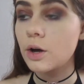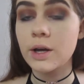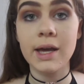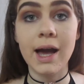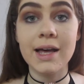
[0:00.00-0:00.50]

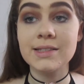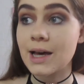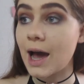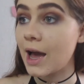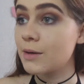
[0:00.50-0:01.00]
Okay guys,
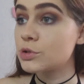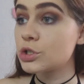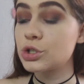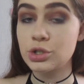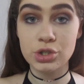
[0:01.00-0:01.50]
I'm
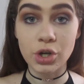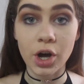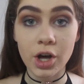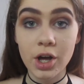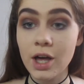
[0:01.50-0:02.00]

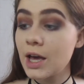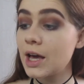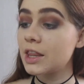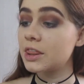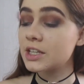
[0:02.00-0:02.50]
shook.
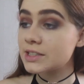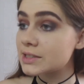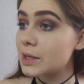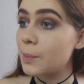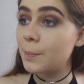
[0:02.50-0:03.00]

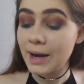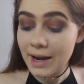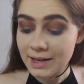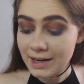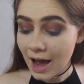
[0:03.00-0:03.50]
This
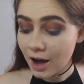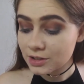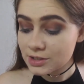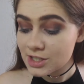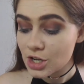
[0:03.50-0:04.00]
blended
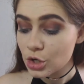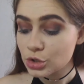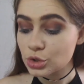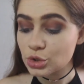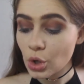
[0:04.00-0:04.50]
out
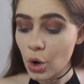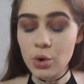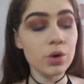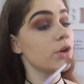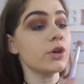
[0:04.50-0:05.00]

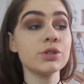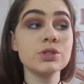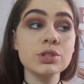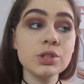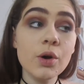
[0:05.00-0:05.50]
so
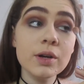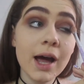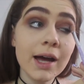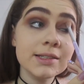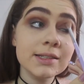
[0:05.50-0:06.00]

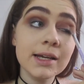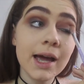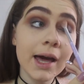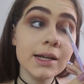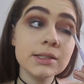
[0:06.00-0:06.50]

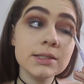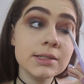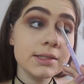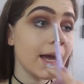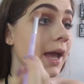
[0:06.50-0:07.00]
nicely, and it
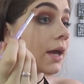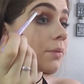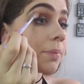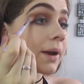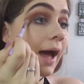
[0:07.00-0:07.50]

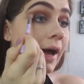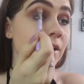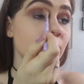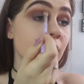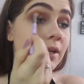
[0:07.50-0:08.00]
stayed
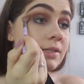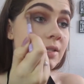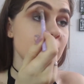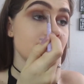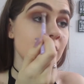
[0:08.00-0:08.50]
black, not
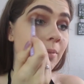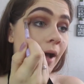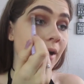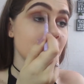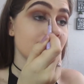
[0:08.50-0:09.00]
intensely
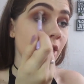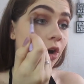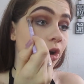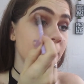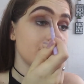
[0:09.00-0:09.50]
black as I
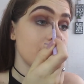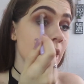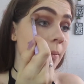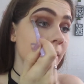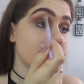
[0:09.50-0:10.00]
hoped,
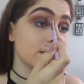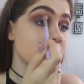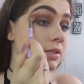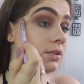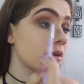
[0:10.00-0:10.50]
but
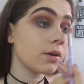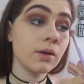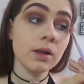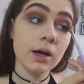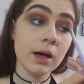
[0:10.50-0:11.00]
it's
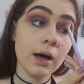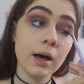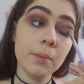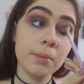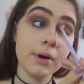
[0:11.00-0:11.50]
still
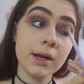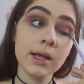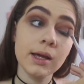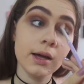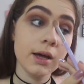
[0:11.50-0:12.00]
a
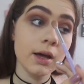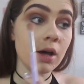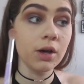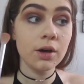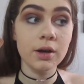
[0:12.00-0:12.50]
pretty
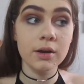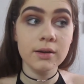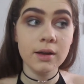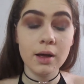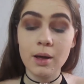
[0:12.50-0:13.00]
good
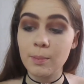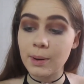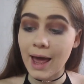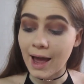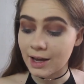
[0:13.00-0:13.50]

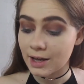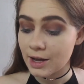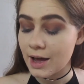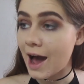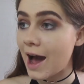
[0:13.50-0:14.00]
black.
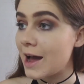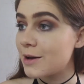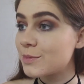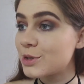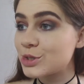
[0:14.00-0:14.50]
I
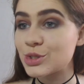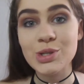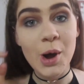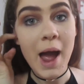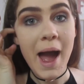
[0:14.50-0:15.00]
am
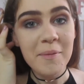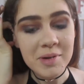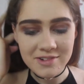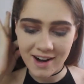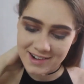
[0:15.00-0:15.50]
so
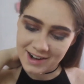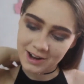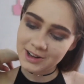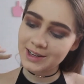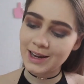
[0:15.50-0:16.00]
happy right
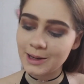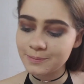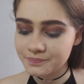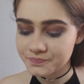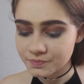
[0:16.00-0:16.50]
now. Okay,
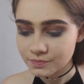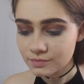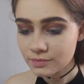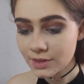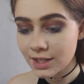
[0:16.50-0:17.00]

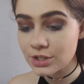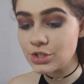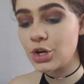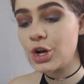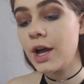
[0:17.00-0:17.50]

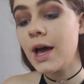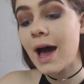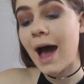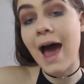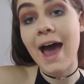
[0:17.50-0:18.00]
so
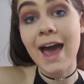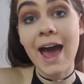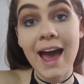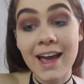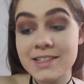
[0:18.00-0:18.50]

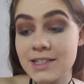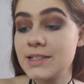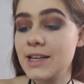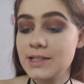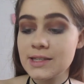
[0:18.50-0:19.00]
I
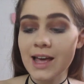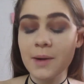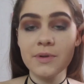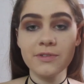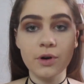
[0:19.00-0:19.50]
did test this
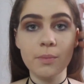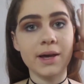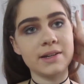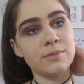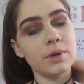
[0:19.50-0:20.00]
out before,
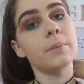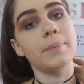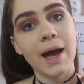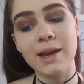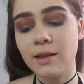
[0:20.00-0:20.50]
but I didn't want to
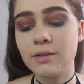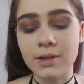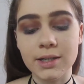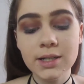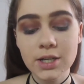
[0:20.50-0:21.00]
buy another
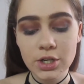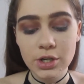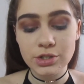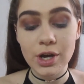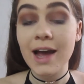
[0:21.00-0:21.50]
one.
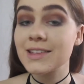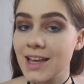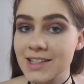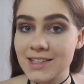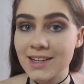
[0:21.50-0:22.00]
So I
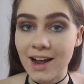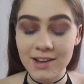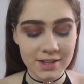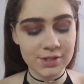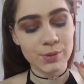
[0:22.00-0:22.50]
tested it
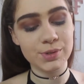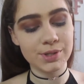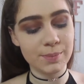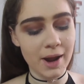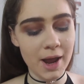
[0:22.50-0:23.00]
out. This is
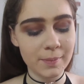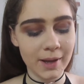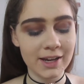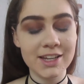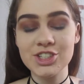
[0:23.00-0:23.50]
also a brand
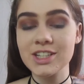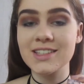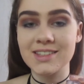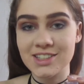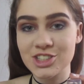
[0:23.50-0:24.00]
by Lakey.
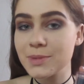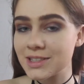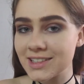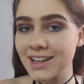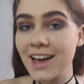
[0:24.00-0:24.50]
It's the shimmer
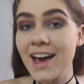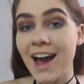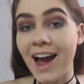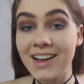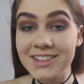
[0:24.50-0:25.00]
stick.
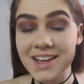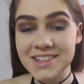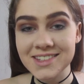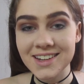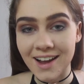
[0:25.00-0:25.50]
I
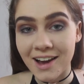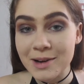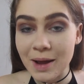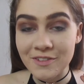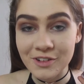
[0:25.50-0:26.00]
tested it out
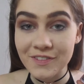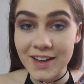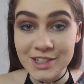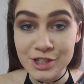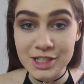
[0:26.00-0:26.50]
in my full
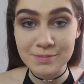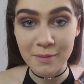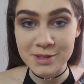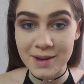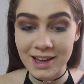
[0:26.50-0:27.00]
face using
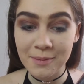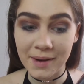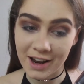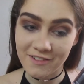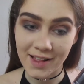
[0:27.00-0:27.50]
mom's makeup,
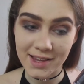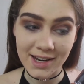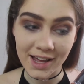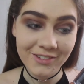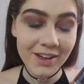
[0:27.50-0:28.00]
and I fell in
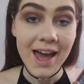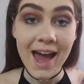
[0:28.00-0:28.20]
love.